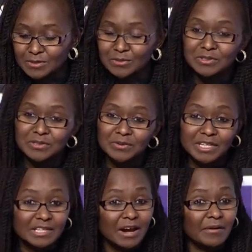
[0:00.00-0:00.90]
So
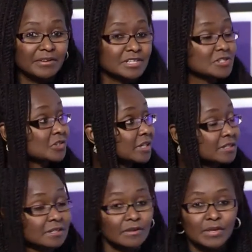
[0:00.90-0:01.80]
during our
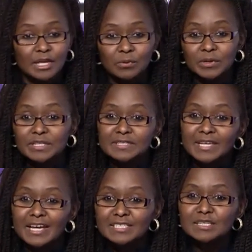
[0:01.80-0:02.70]
retreat, we
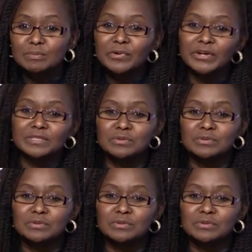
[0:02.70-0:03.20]
discussed the points.